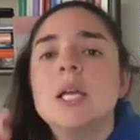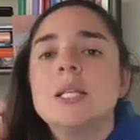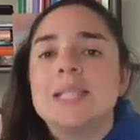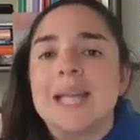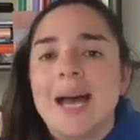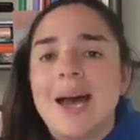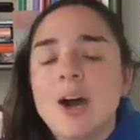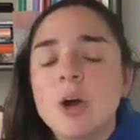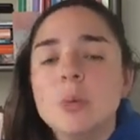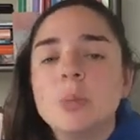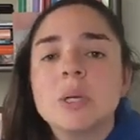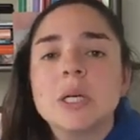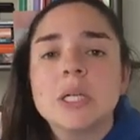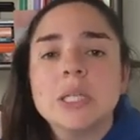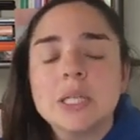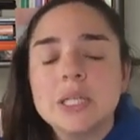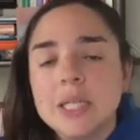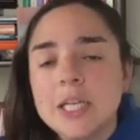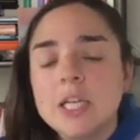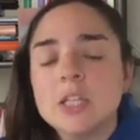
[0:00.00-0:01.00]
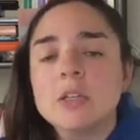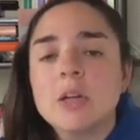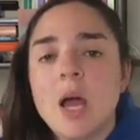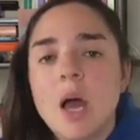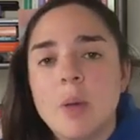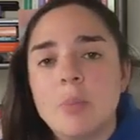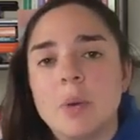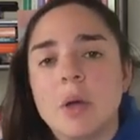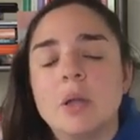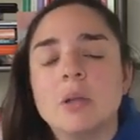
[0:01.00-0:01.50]
to help clear
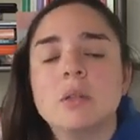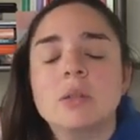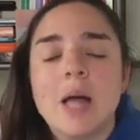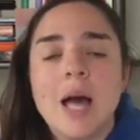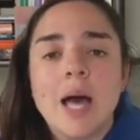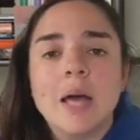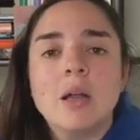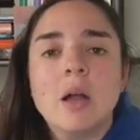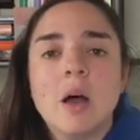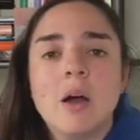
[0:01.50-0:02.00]
up a lot